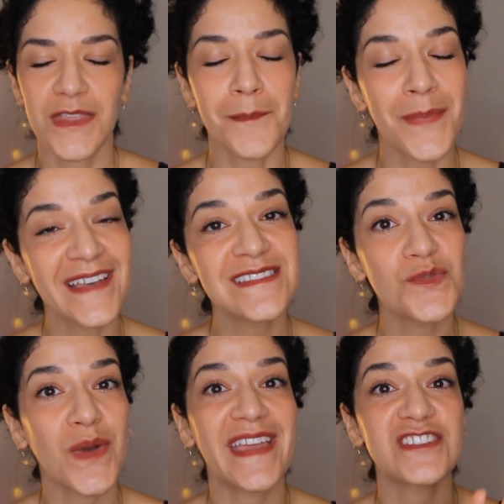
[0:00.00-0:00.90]
the best
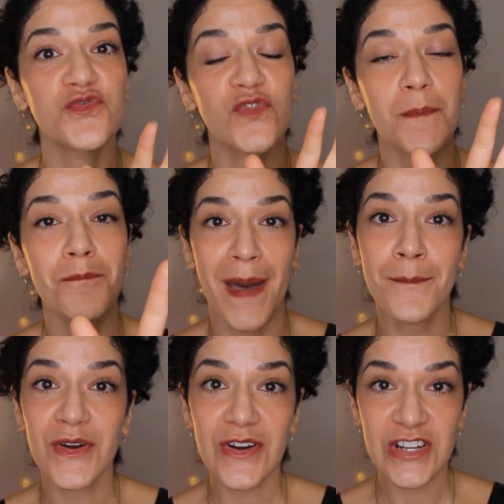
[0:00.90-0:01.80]
way to
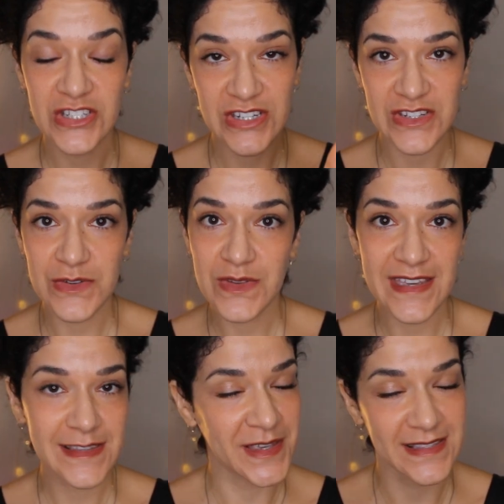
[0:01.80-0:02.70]
remember to do
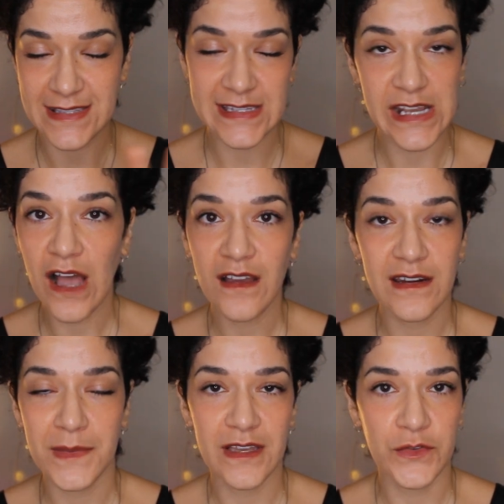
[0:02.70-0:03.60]
this, because it's not going
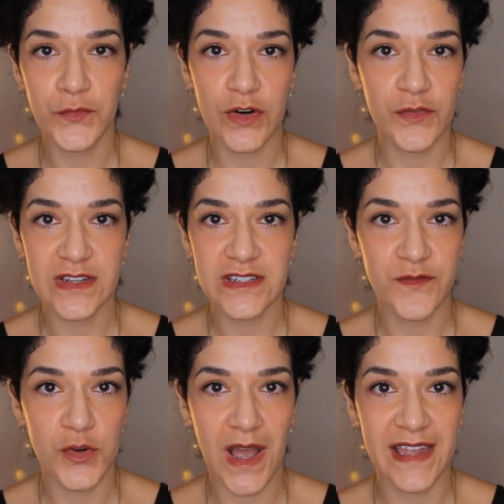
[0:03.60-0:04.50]
to be on the forefront of
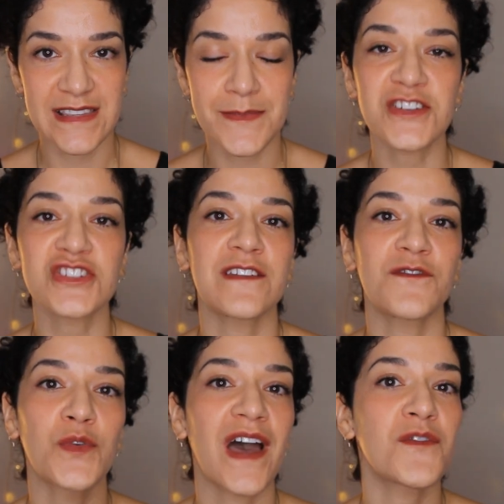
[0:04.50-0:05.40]
your mind, especially if
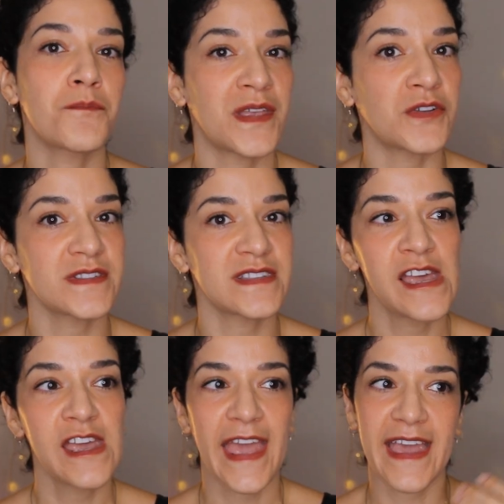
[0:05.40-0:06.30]
you haven't built
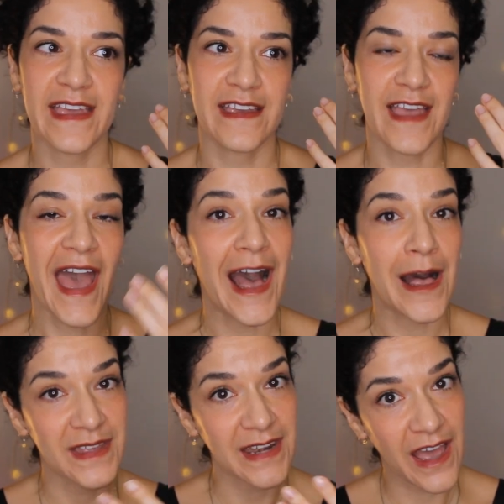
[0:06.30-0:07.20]
a
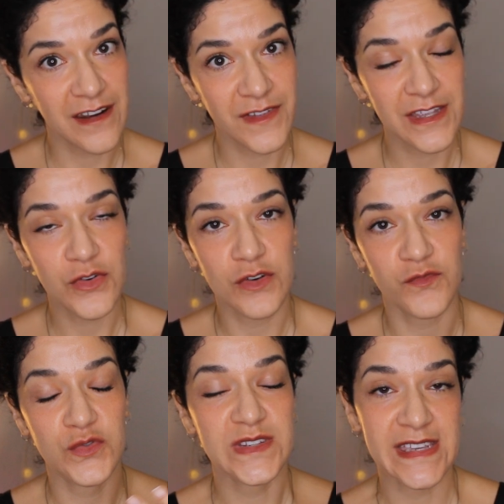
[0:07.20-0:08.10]
habit out of it or a
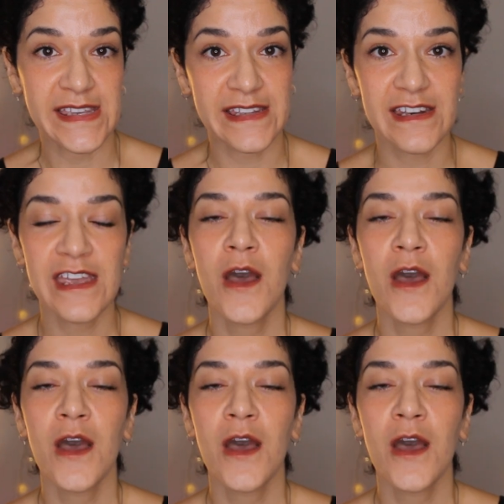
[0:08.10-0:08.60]
routine,